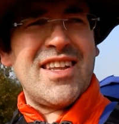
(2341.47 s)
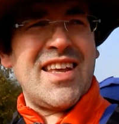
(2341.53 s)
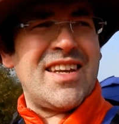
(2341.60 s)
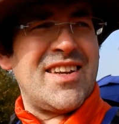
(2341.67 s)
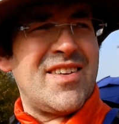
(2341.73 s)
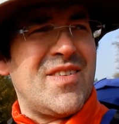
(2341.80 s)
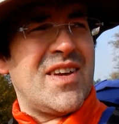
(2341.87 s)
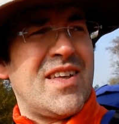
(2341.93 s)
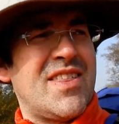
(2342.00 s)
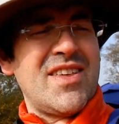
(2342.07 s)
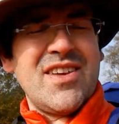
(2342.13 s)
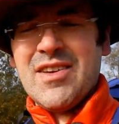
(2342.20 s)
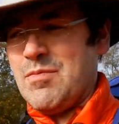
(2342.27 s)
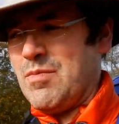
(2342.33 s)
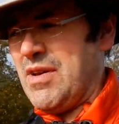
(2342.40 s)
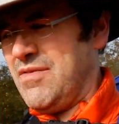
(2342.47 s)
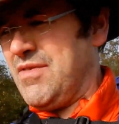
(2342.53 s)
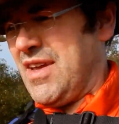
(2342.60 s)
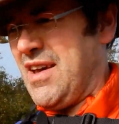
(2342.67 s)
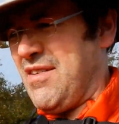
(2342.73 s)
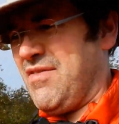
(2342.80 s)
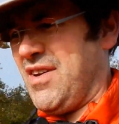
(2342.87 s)
and then do your 3rd
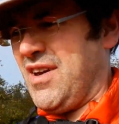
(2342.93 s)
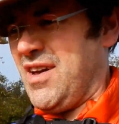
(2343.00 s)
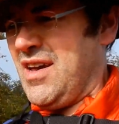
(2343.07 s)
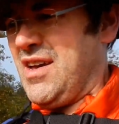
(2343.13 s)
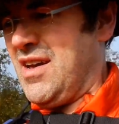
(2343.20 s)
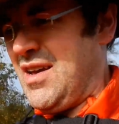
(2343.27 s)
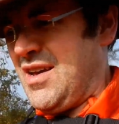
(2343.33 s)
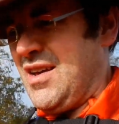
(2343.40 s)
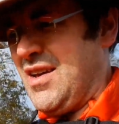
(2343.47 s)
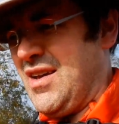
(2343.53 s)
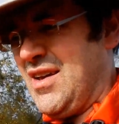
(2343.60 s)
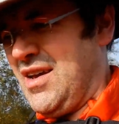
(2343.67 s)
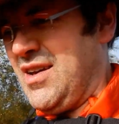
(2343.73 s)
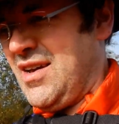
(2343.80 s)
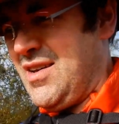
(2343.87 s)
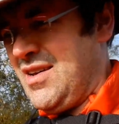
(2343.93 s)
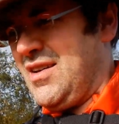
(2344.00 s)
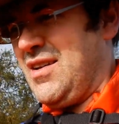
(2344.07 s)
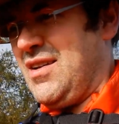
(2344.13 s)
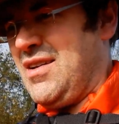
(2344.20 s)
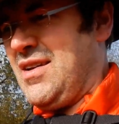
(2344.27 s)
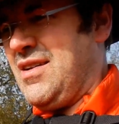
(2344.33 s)
bivvy ever
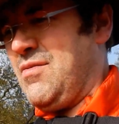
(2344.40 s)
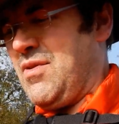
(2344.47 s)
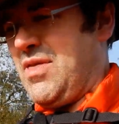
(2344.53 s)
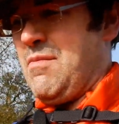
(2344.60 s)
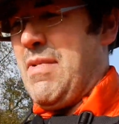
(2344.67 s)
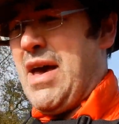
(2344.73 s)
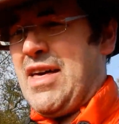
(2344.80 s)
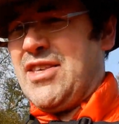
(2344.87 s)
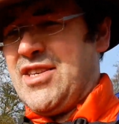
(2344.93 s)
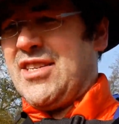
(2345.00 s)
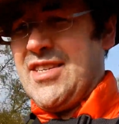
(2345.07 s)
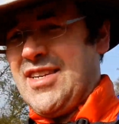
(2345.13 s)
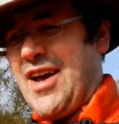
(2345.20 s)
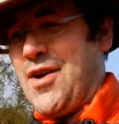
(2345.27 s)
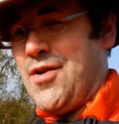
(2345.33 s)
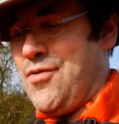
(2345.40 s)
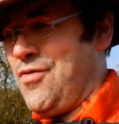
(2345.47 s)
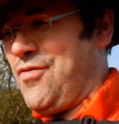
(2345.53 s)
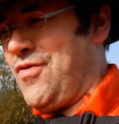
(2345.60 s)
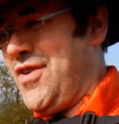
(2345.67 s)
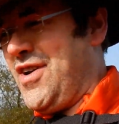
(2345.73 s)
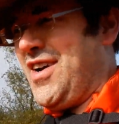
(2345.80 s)
with a meth
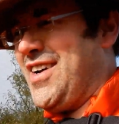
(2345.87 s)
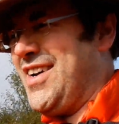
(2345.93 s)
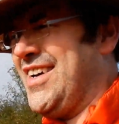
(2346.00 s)
stove.